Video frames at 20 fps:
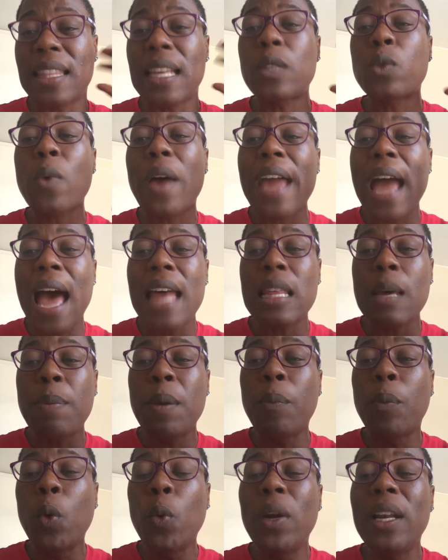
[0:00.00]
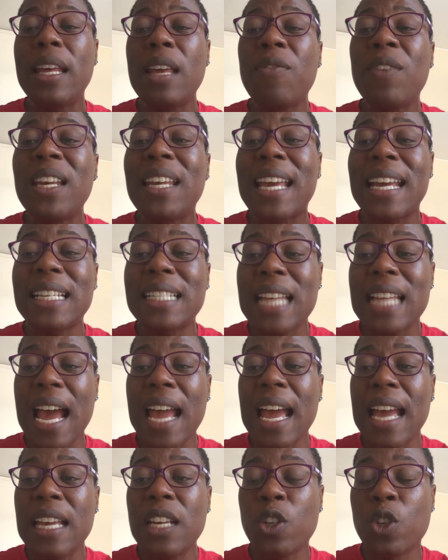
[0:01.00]
That's why other people will even get
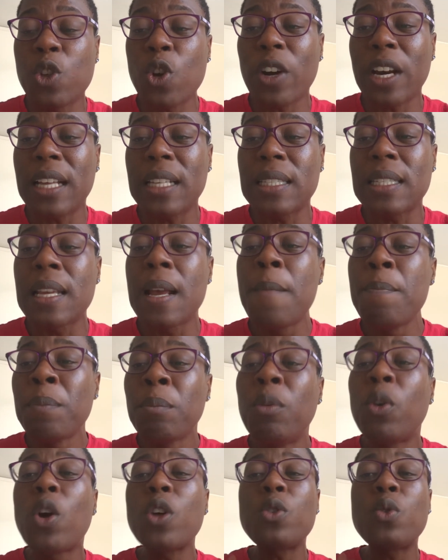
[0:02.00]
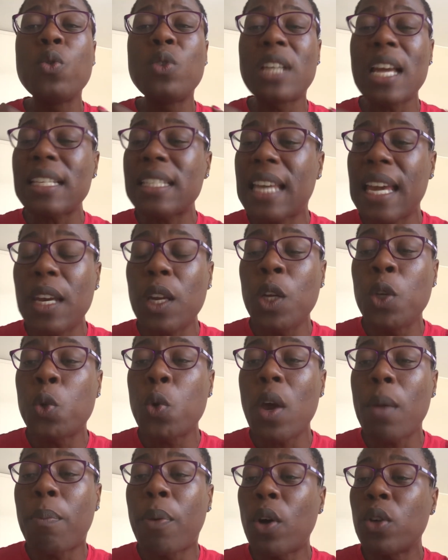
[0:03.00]
tire insurance, because you just get
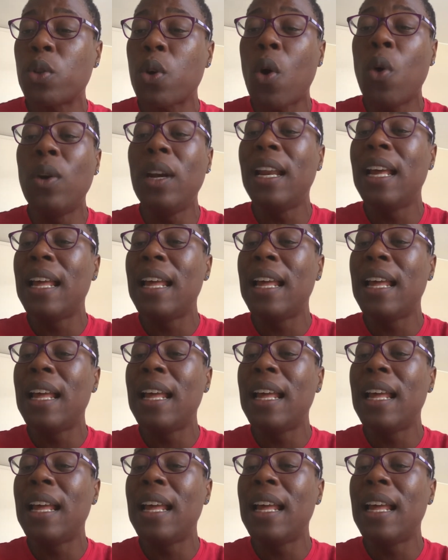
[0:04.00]
into a pothole.